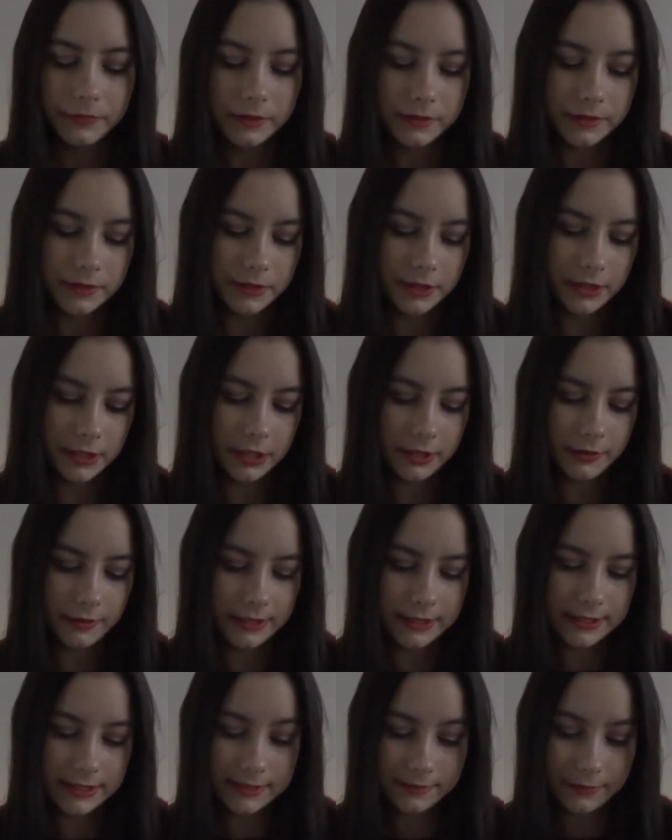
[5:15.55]
So
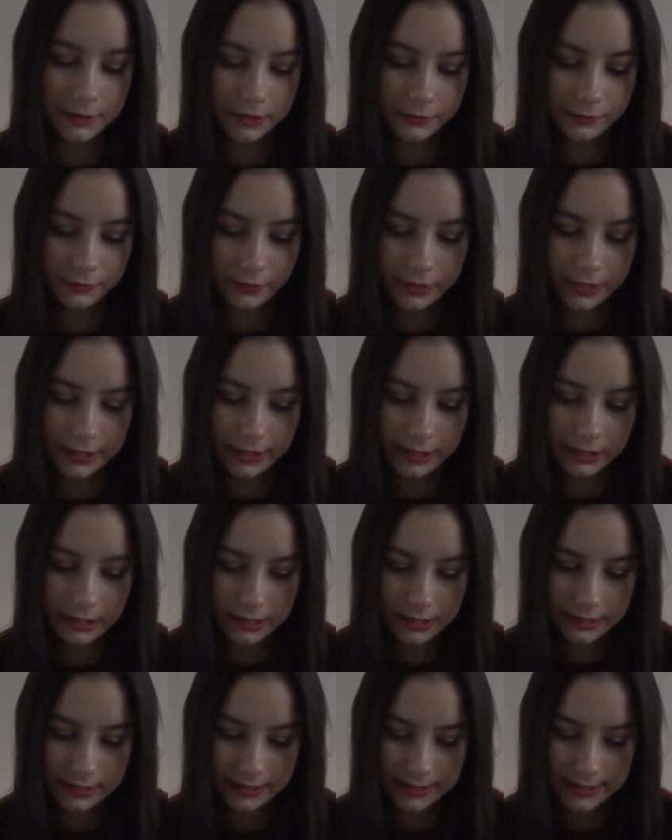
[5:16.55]
it smells really
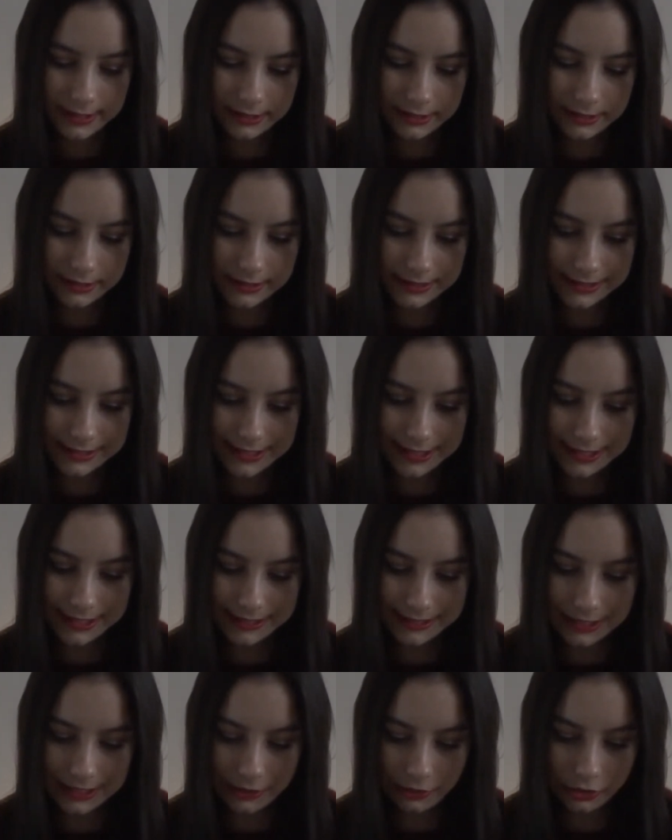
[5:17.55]
nice, and it doesn't say the
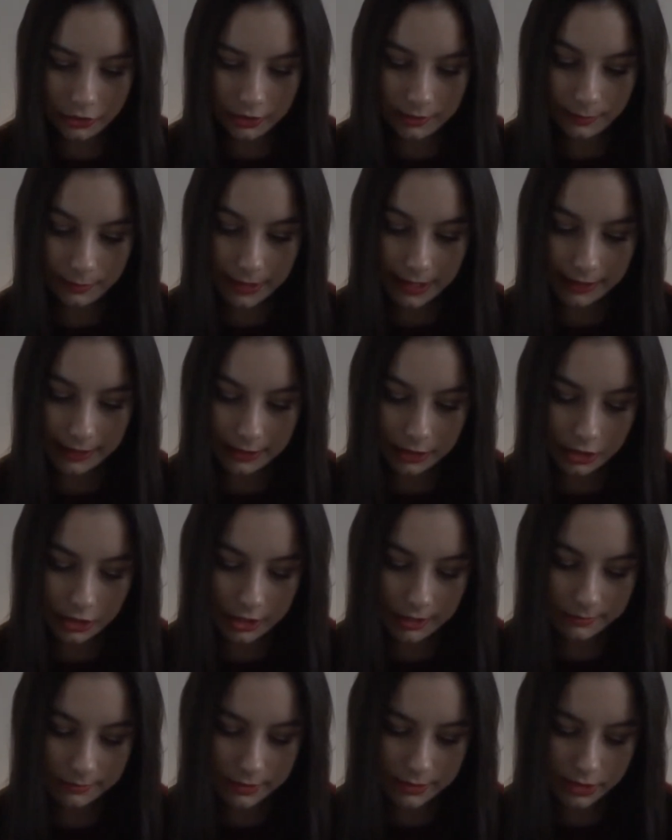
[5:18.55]
scent on the back, and
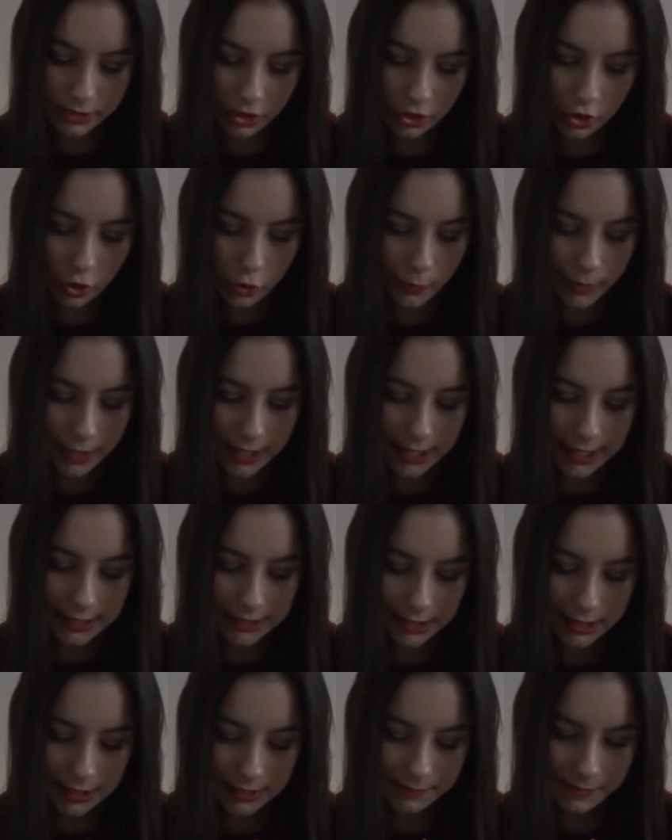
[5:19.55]
I'm so bad
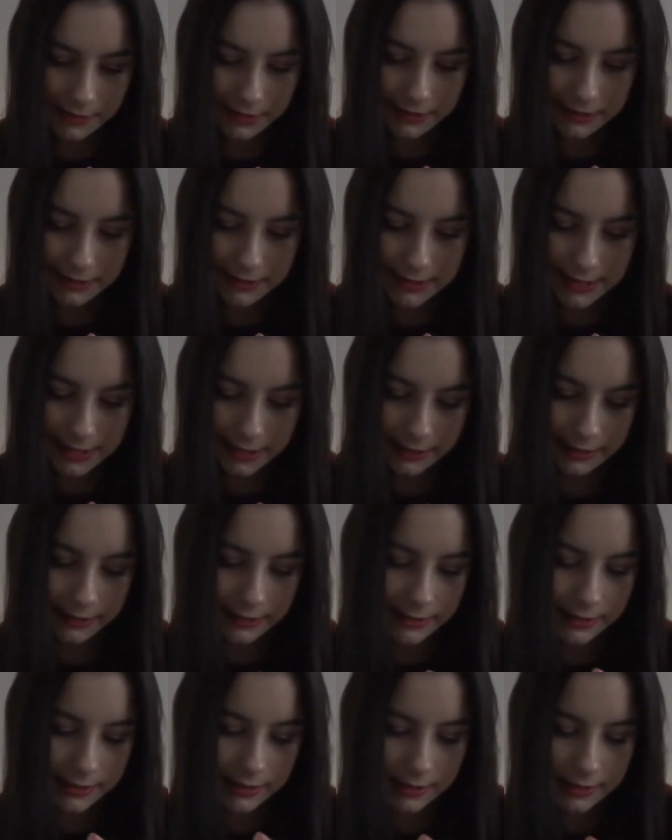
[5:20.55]
at explaining
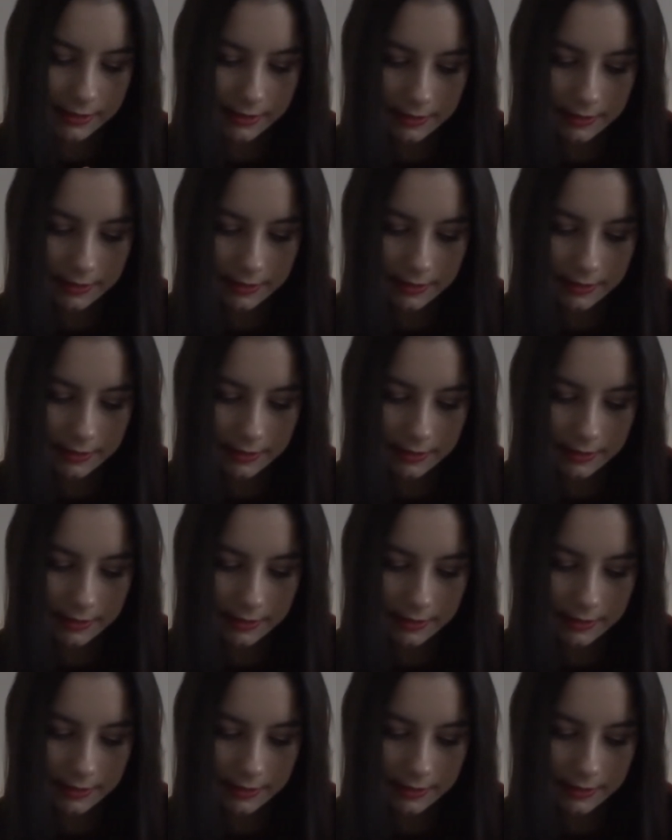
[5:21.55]
scents.